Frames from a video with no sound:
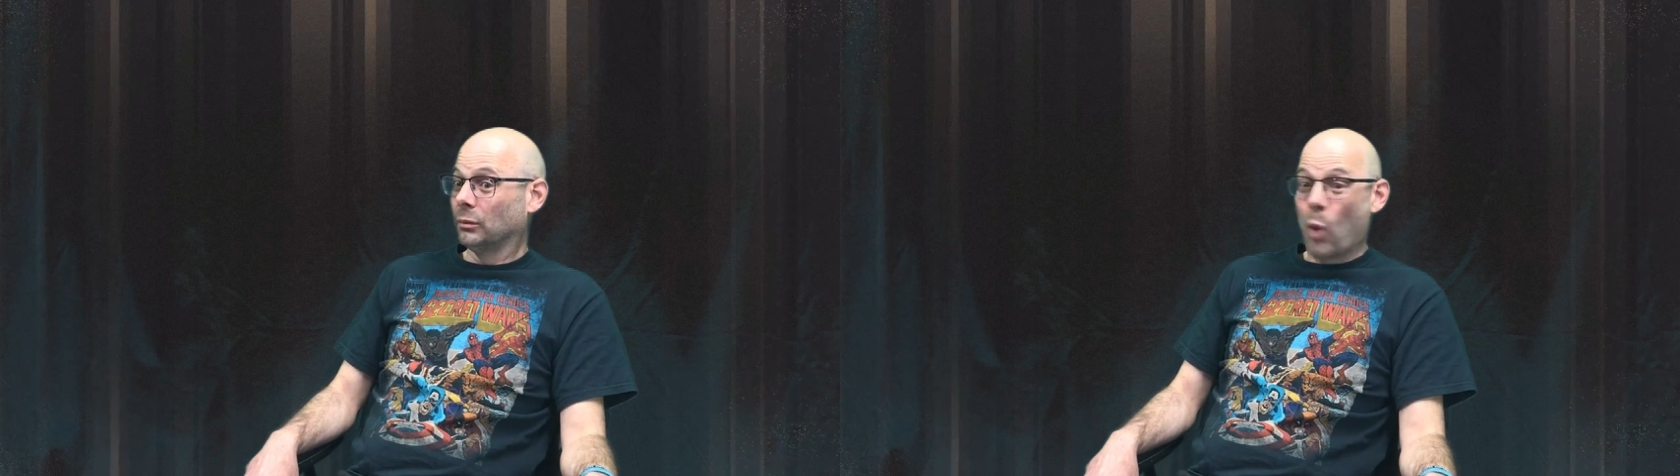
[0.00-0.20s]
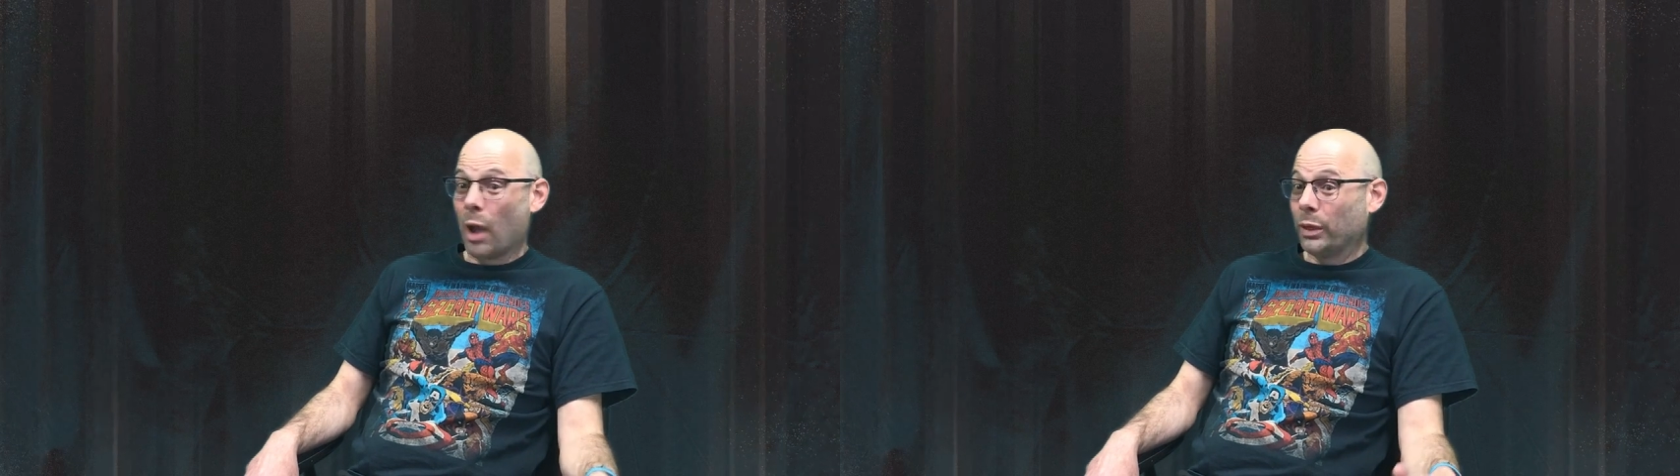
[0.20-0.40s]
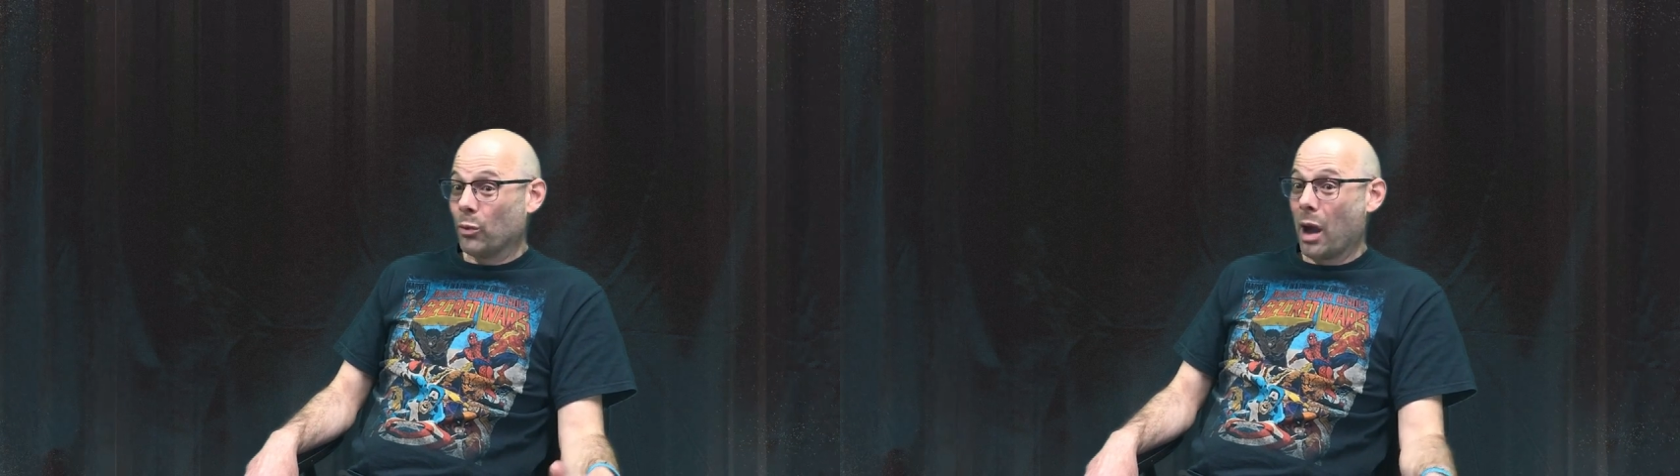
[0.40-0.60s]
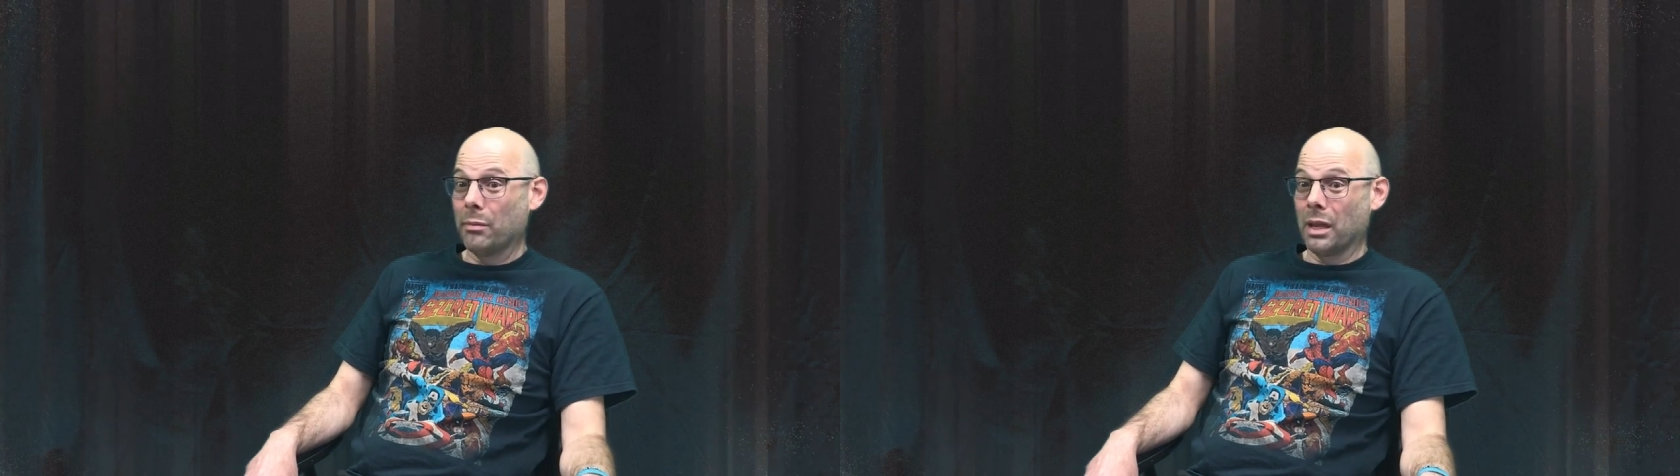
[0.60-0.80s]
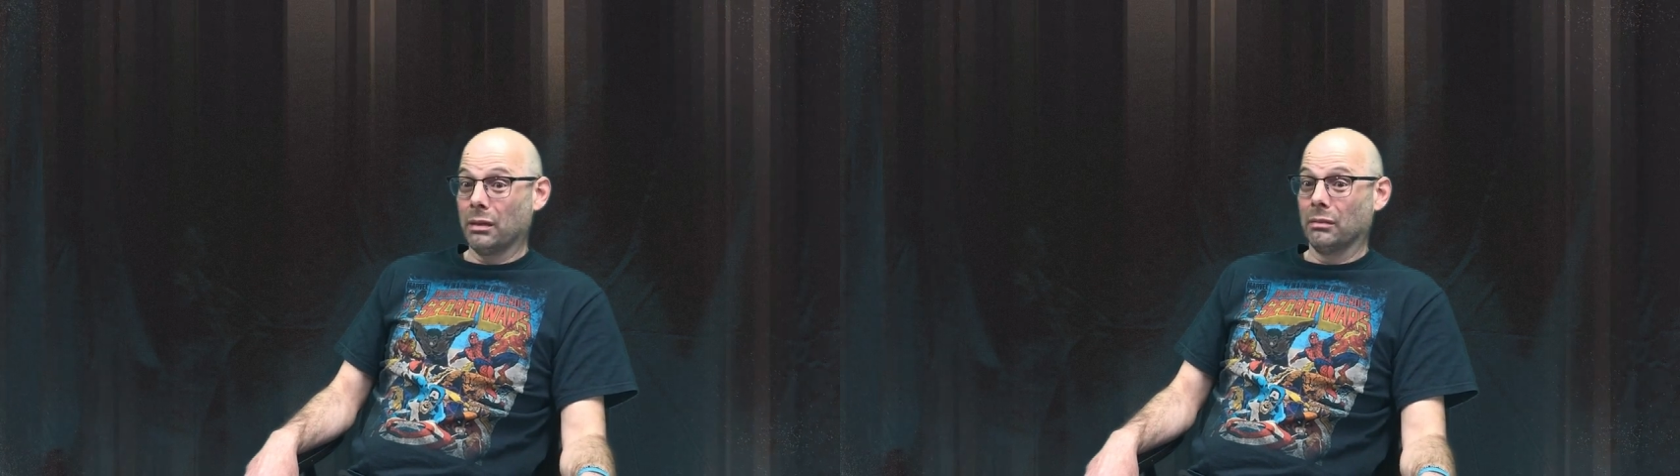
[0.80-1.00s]
Why would he
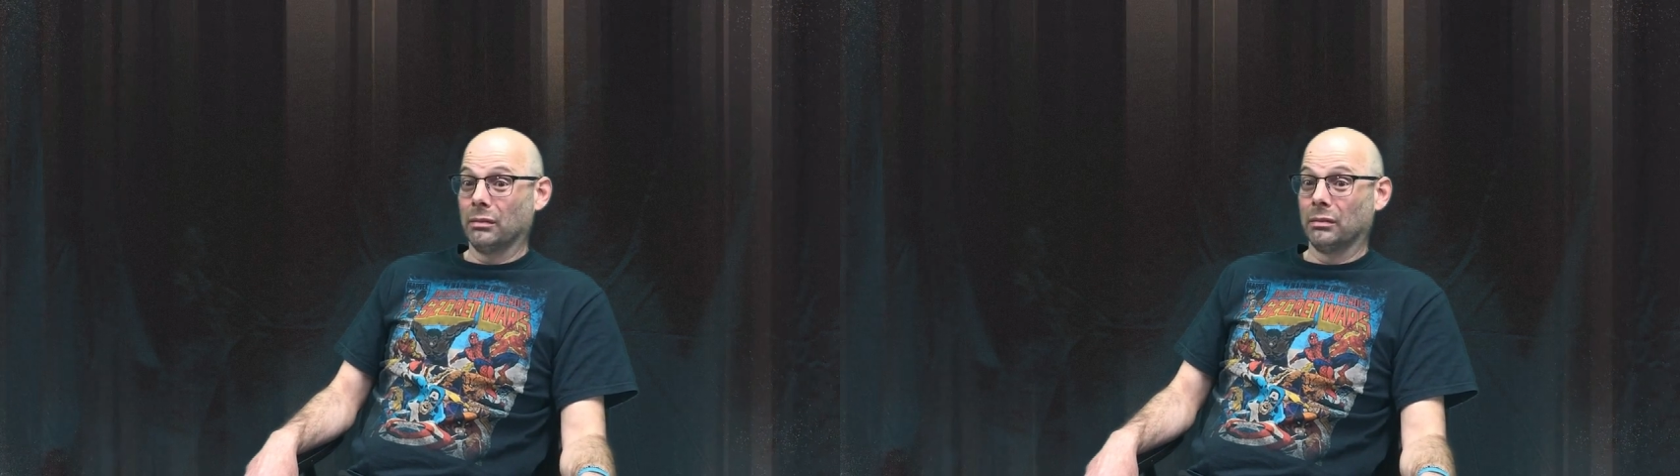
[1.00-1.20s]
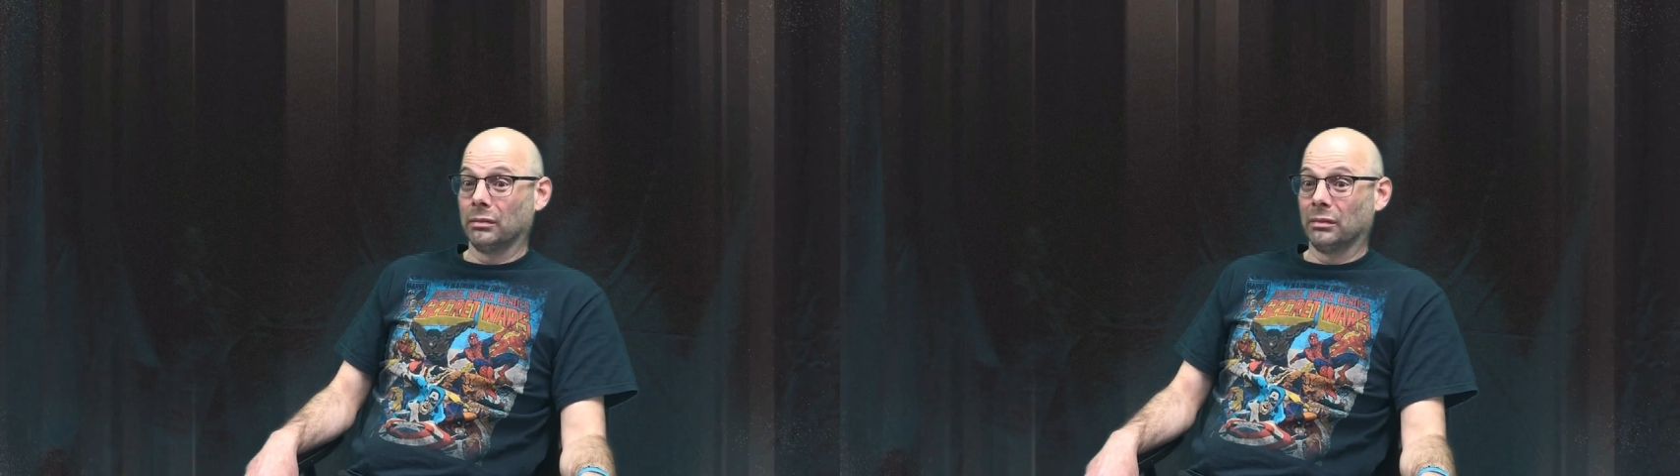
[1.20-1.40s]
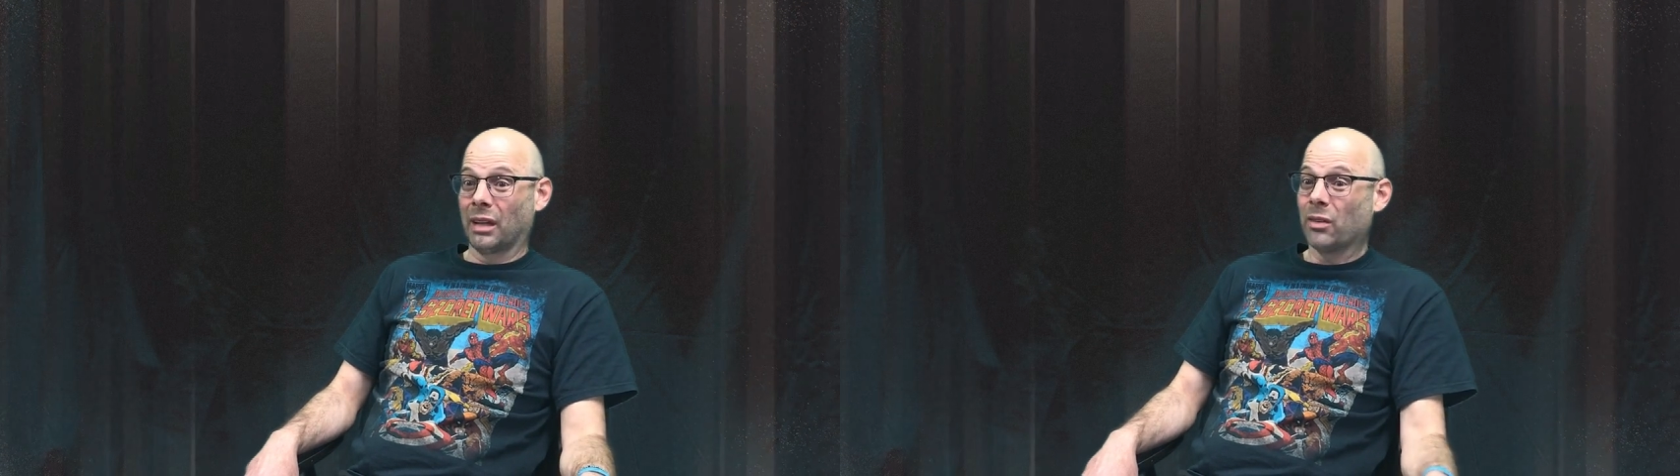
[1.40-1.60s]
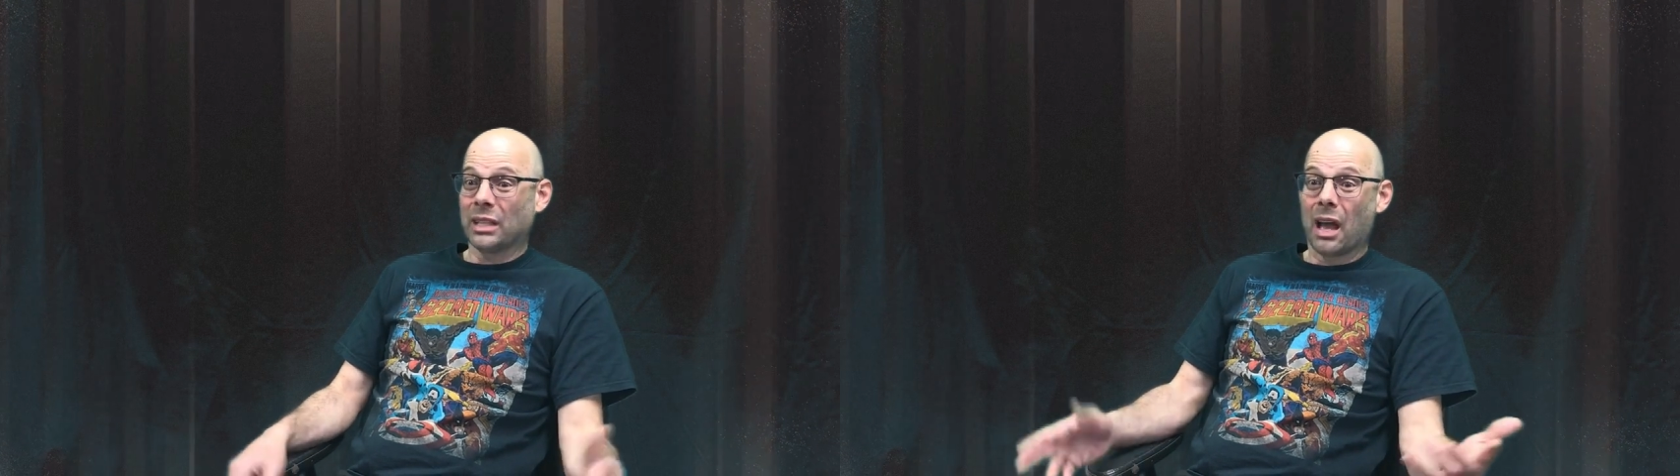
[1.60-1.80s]
want me? I was